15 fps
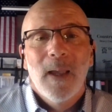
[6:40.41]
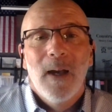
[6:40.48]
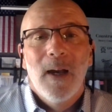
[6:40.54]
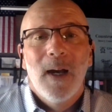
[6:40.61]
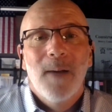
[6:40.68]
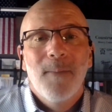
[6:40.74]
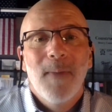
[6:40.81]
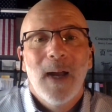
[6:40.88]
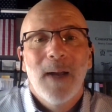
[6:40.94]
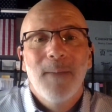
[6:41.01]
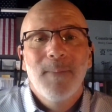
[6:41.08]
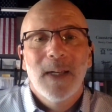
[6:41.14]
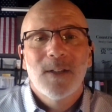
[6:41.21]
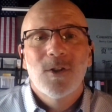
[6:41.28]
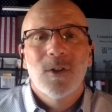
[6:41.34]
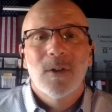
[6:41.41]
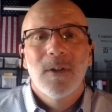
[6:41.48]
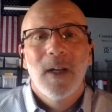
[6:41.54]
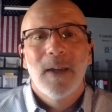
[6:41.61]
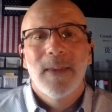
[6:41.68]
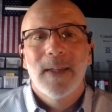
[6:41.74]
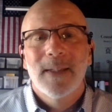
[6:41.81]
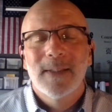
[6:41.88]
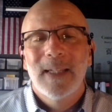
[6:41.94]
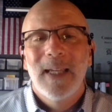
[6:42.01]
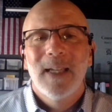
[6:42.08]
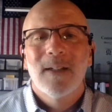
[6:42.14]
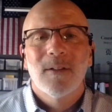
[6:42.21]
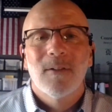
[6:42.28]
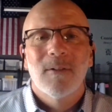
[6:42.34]
I'm not sure how that's
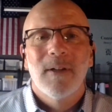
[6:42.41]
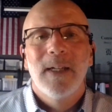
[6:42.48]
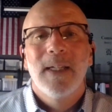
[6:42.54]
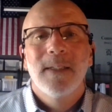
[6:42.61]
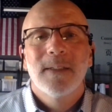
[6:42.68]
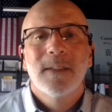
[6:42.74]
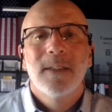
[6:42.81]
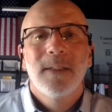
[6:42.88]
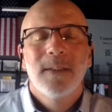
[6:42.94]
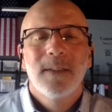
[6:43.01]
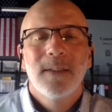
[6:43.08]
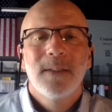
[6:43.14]
categorized.